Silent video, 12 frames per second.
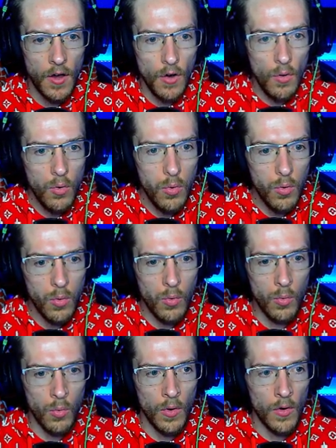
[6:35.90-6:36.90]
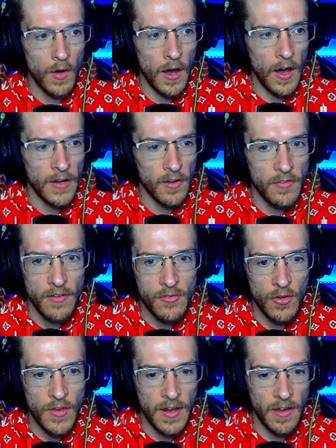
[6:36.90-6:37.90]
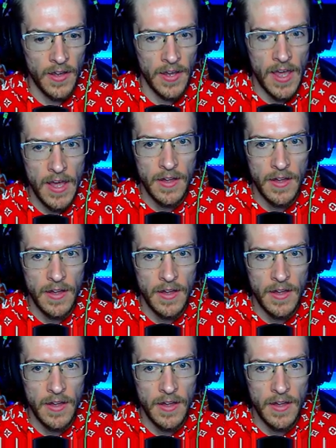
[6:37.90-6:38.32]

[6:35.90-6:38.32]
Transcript: Oh, I don't think I've got that guy yet.